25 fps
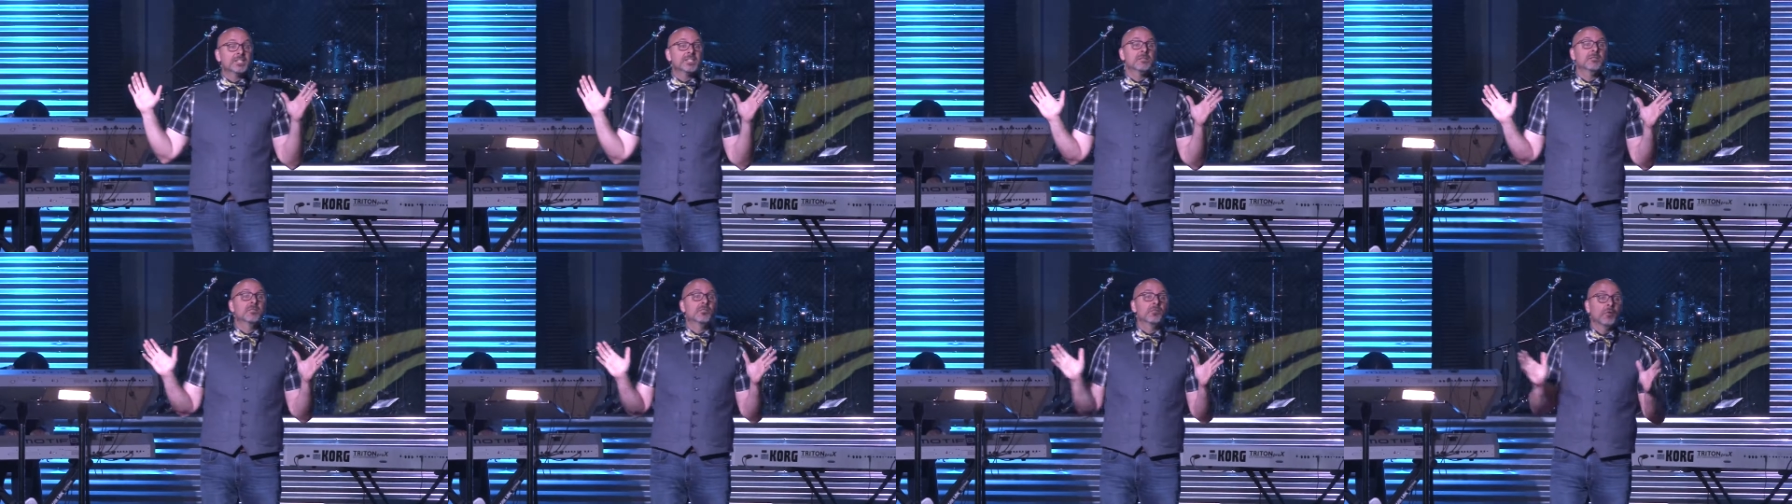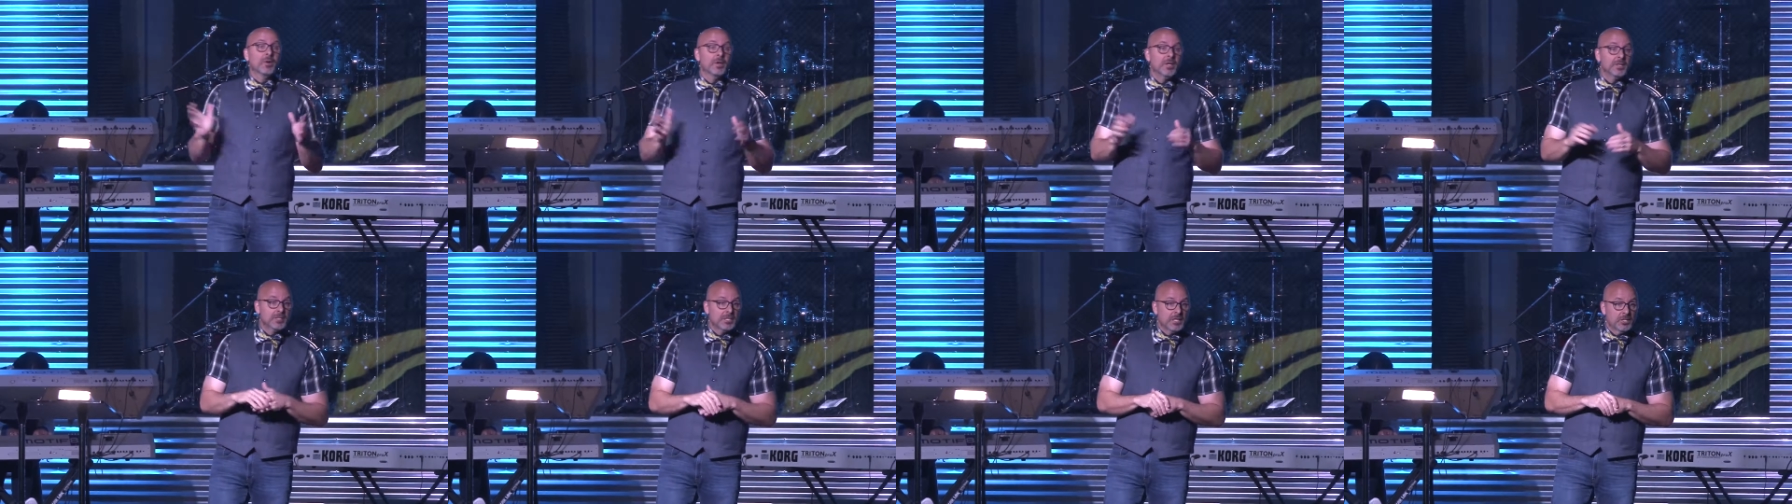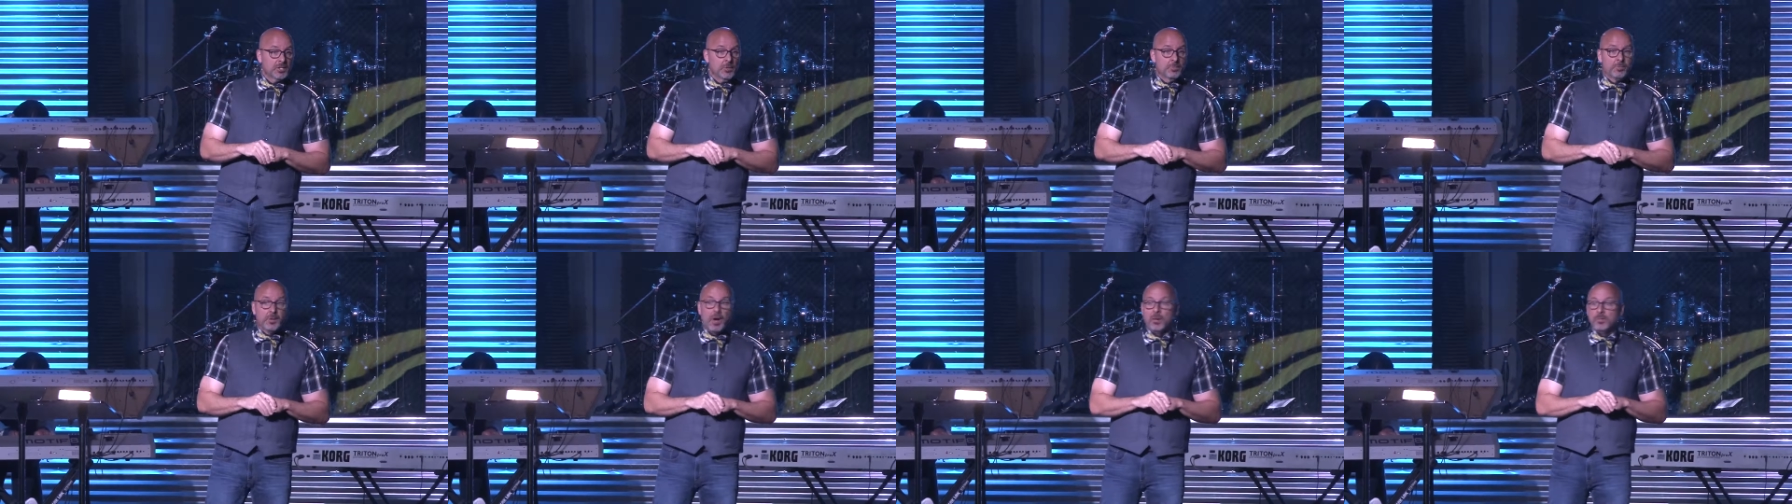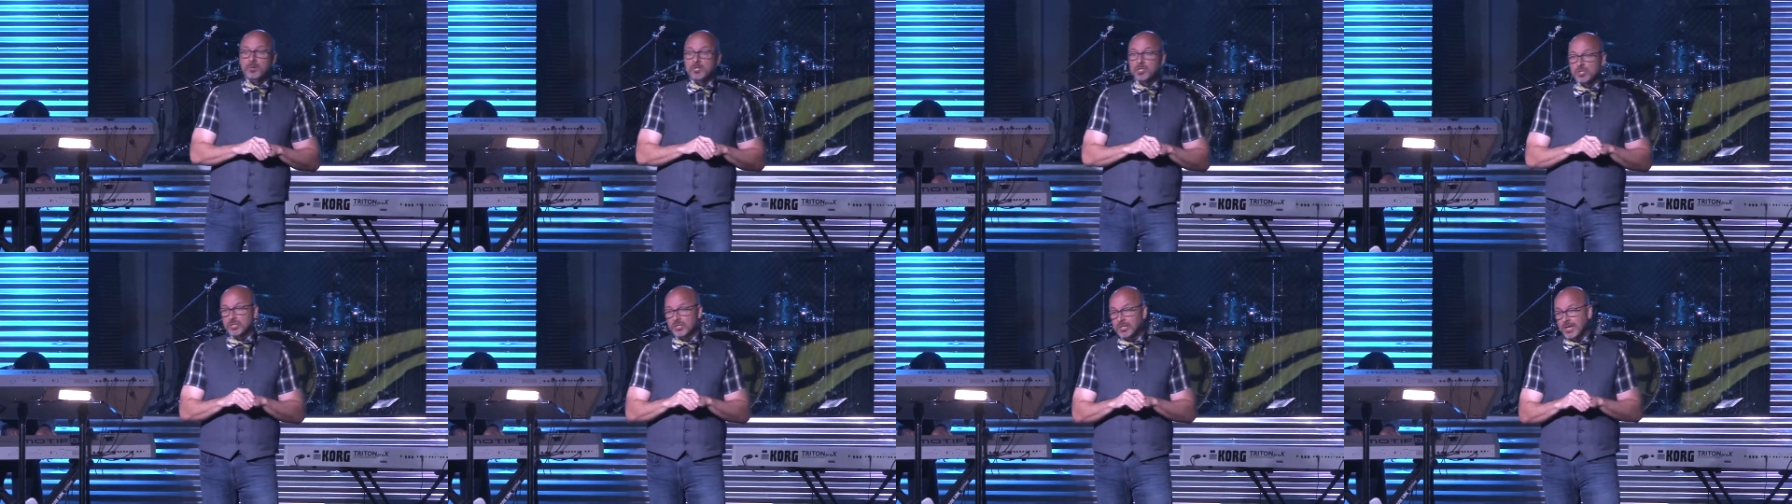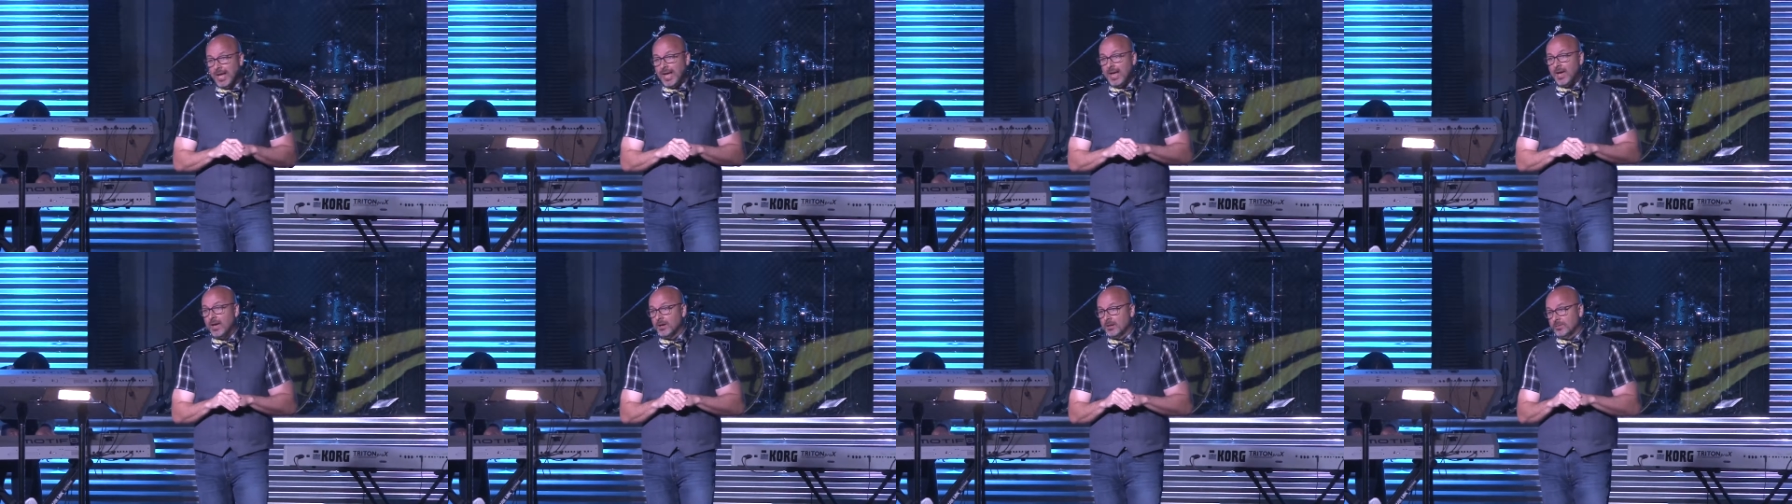some friends that you probably shouldn't
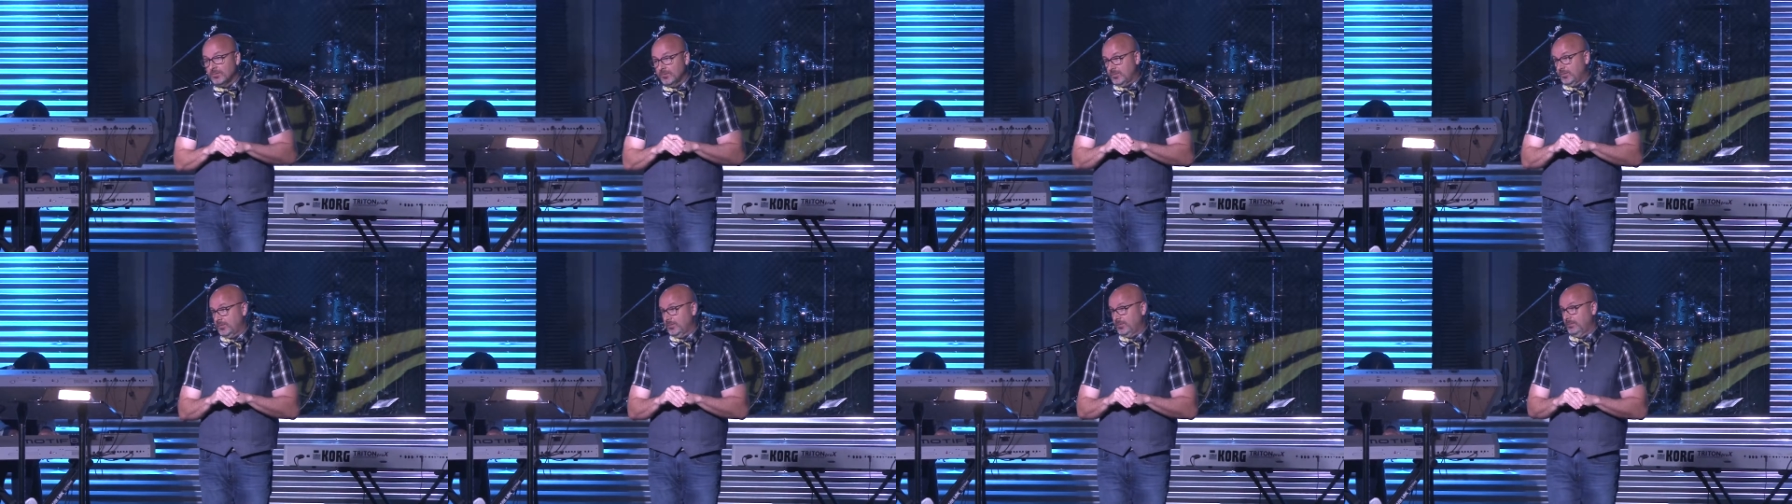have.